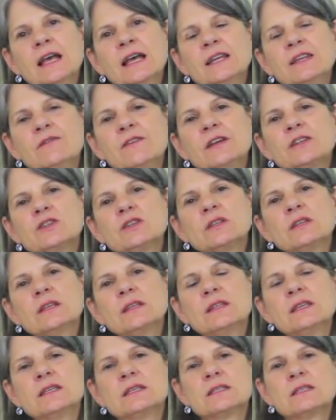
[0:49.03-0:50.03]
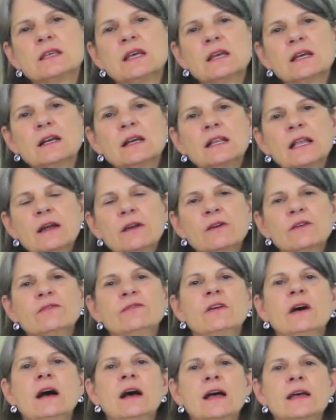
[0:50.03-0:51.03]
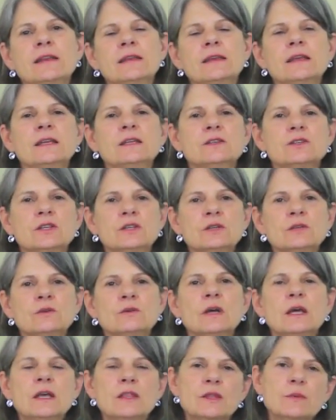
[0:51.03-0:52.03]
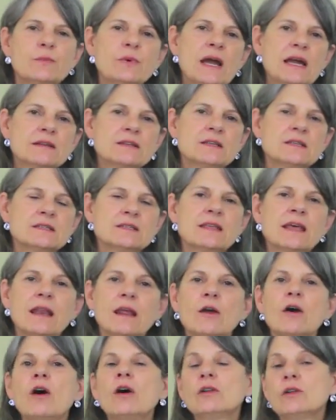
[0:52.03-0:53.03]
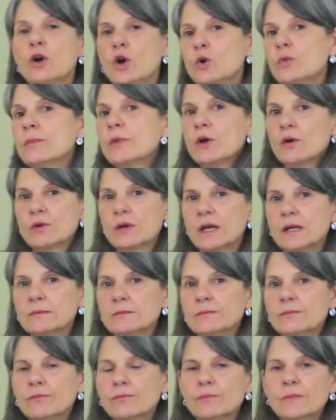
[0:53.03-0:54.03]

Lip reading: And eventually this clarified into the practice that I call Om Yoga.